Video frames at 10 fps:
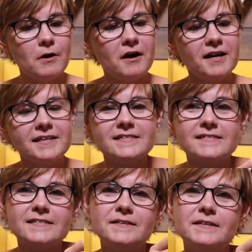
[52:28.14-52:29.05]
Marit,
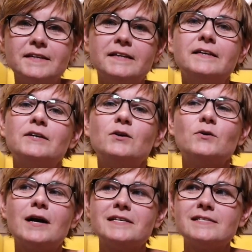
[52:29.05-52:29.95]
who
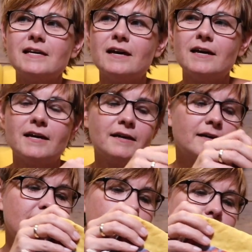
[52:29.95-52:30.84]
has
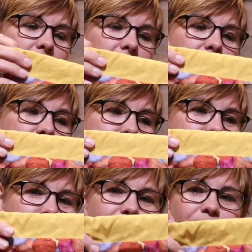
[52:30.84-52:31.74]
made
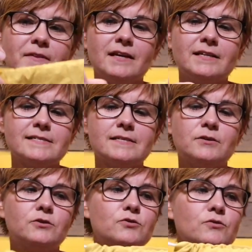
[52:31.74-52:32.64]
this. It's a
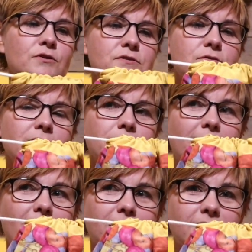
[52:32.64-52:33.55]
drawstring
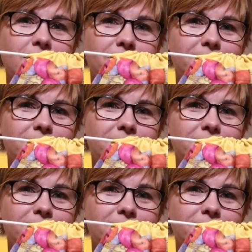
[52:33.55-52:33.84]
bag.